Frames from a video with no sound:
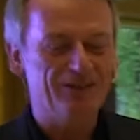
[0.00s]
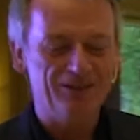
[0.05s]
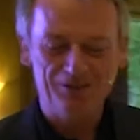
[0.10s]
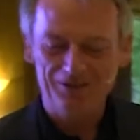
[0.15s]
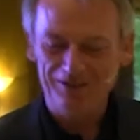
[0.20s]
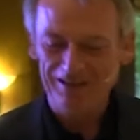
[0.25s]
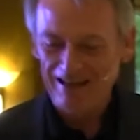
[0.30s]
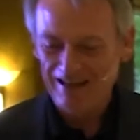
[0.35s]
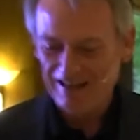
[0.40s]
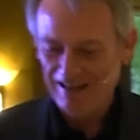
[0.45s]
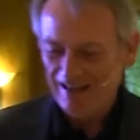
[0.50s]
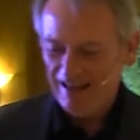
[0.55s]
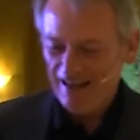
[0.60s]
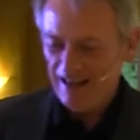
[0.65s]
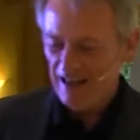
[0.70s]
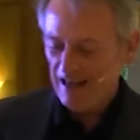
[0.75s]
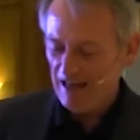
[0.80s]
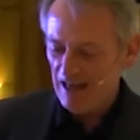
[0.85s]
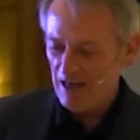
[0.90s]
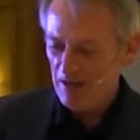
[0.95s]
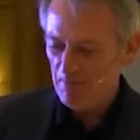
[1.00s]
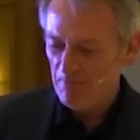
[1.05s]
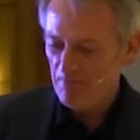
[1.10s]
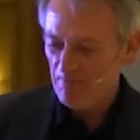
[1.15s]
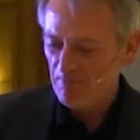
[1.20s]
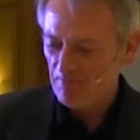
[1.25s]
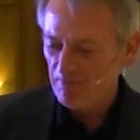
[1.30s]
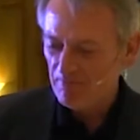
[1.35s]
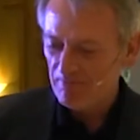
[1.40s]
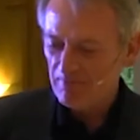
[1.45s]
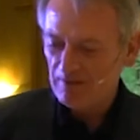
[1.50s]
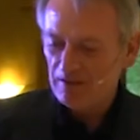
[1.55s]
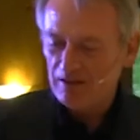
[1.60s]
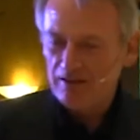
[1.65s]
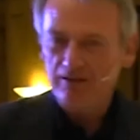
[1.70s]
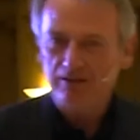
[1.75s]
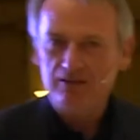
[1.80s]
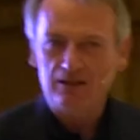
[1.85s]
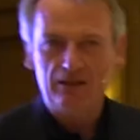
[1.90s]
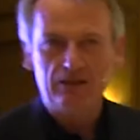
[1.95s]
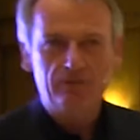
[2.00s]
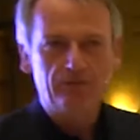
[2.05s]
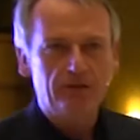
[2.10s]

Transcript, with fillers: to know. Um, thank